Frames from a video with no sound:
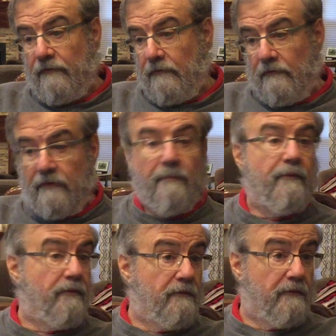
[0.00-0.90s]
or
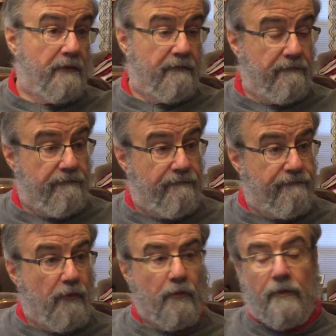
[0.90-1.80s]
liberal or
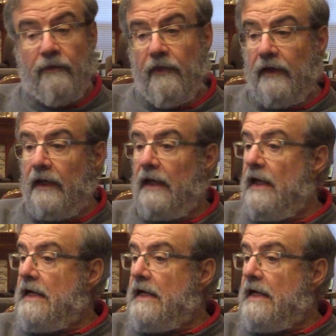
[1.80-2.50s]
forward-thinking.